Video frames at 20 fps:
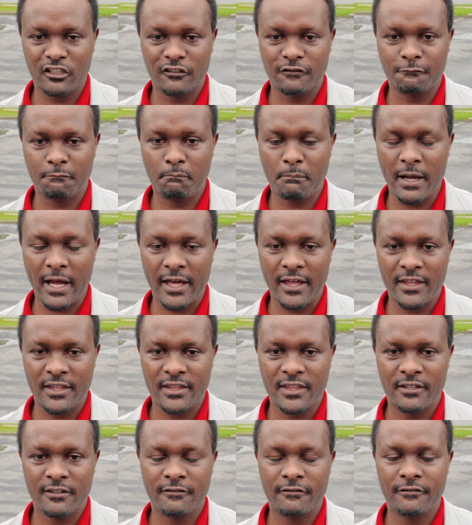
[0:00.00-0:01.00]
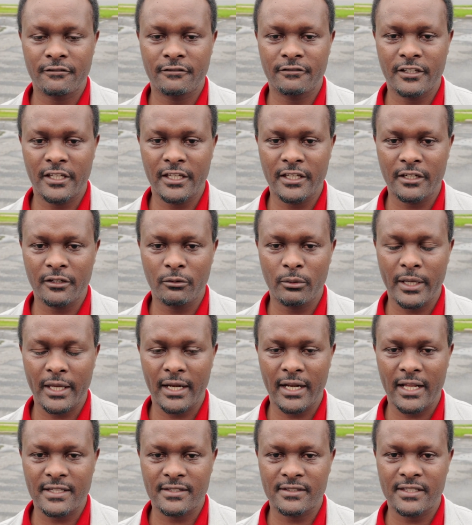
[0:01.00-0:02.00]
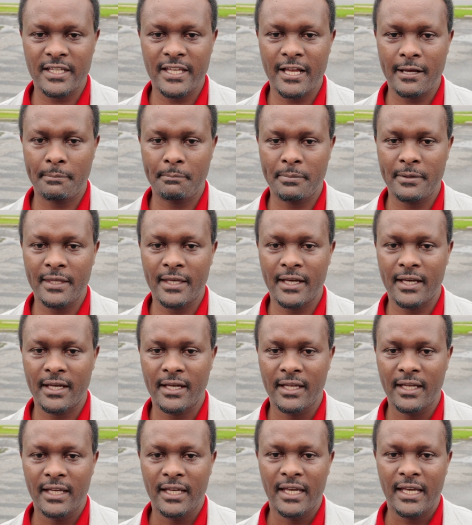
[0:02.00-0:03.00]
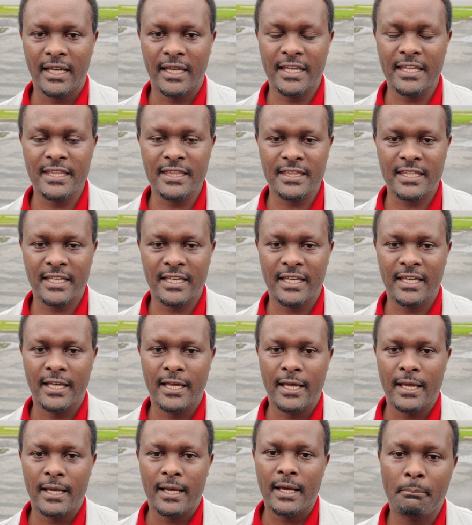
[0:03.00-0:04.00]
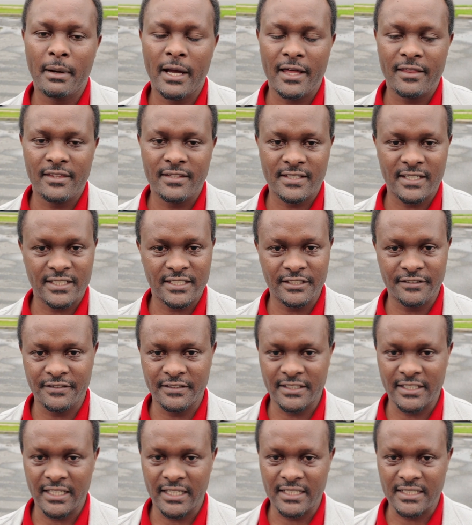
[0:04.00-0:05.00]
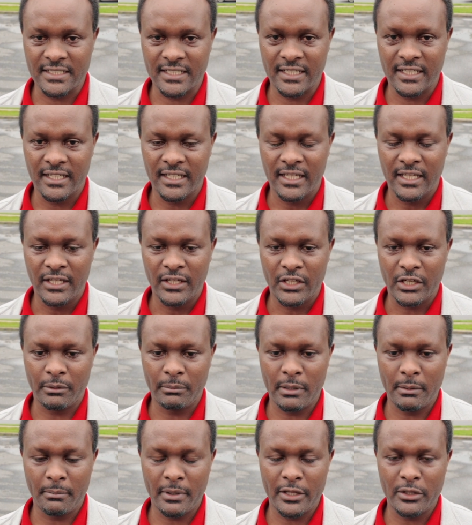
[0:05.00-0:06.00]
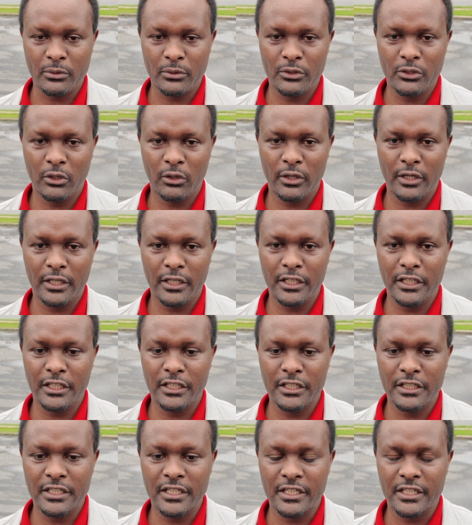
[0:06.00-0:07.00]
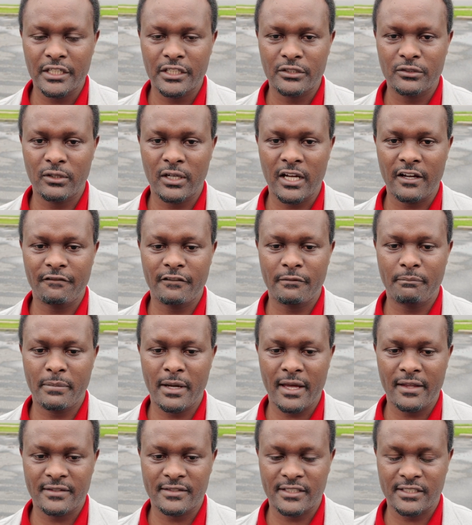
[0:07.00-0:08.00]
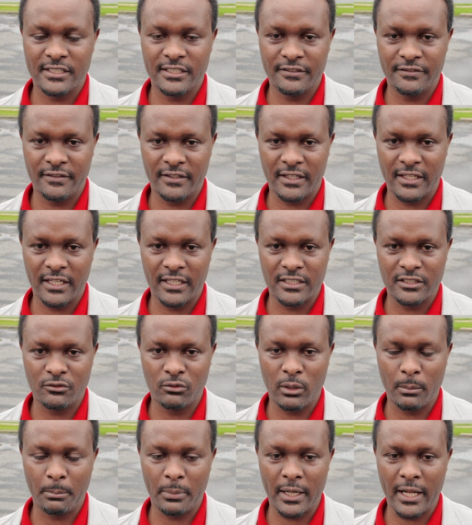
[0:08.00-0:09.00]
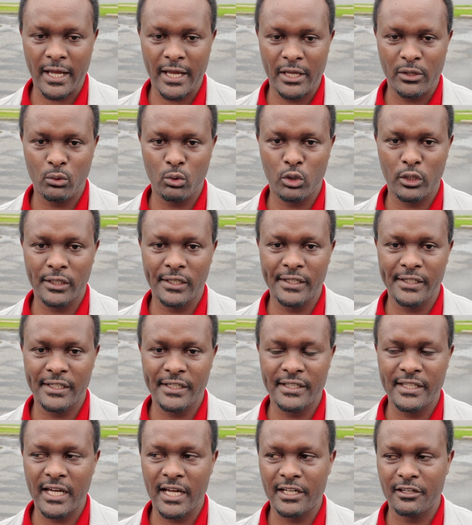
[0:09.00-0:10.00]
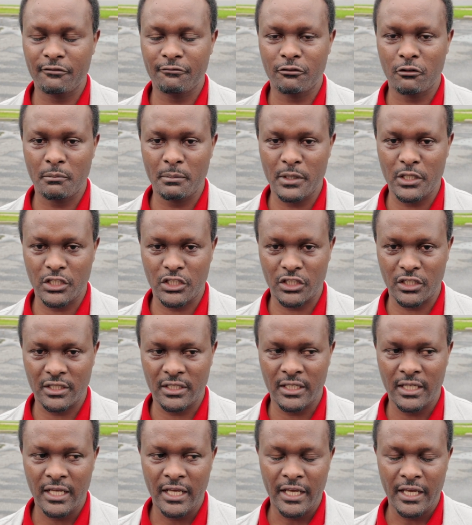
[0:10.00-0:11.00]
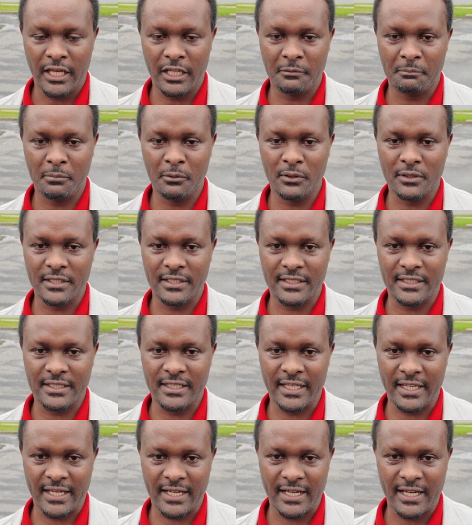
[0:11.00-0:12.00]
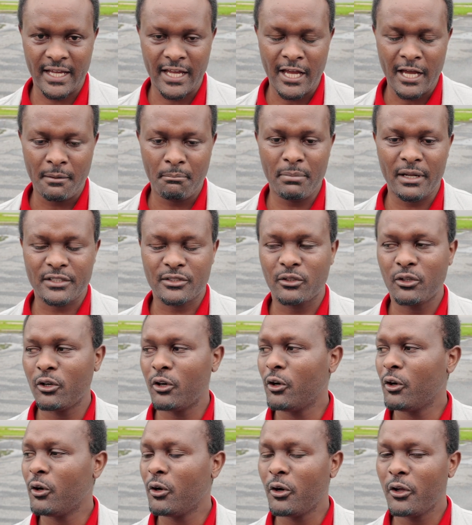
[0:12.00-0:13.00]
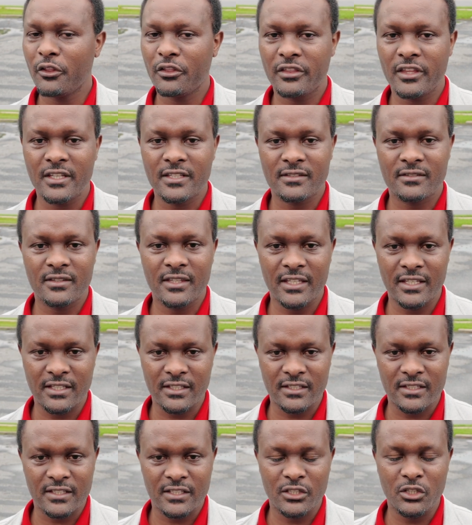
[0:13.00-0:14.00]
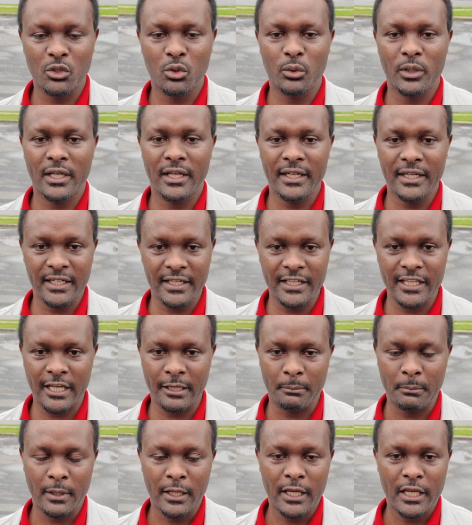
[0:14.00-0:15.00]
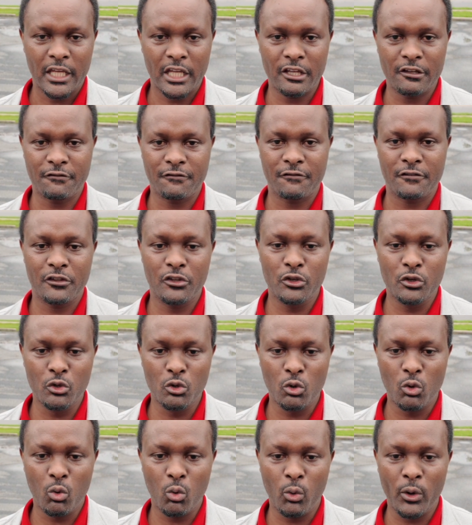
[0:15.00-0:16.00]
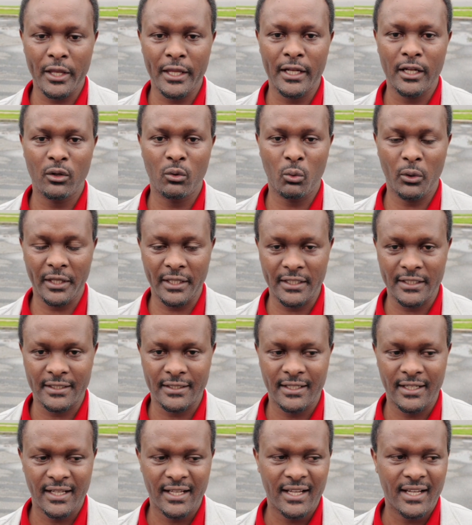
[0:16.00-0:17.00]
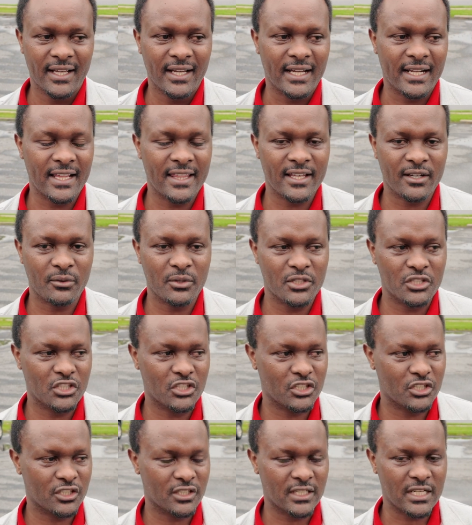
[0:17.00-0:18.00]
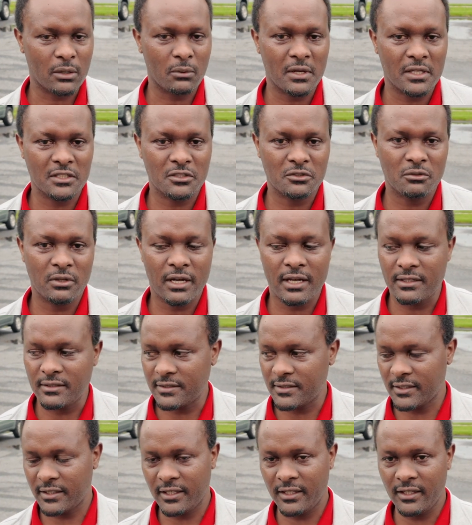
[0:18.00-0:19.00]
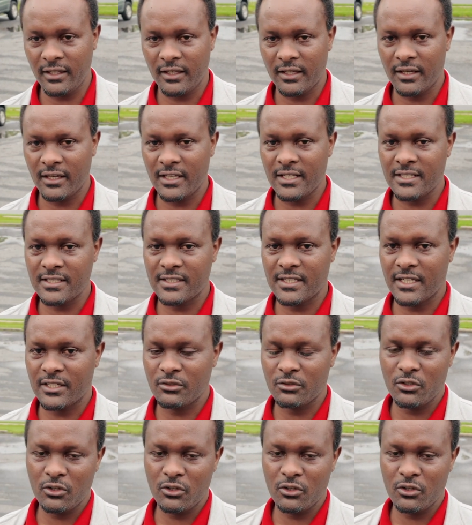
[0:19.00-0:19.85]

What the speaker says: of birth very well as they appear in the birth certificate. Remember, you don't need to have a birth certificate to apply. You only need that information and put it there. But all these things, you will need them if you will win. Another question I want to answer here is that